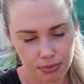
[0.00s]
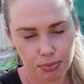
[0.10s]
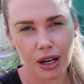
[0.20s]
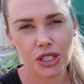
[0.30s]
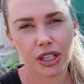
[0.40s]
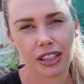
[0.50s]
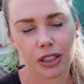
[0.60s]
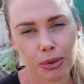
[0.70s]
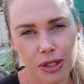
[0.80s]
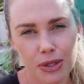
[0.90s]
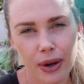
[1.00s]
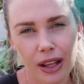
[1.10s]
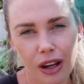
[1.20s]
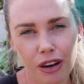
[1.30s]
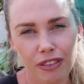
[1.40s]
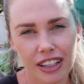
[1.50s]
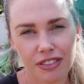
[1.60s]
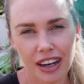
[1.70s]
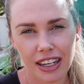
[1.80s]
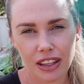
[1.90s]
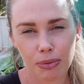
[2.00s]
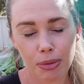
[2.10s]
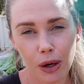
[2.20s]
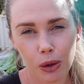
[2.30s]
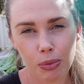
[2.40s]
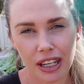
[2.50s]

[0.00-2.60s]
brushing a little bit of soil off and finding the bulb,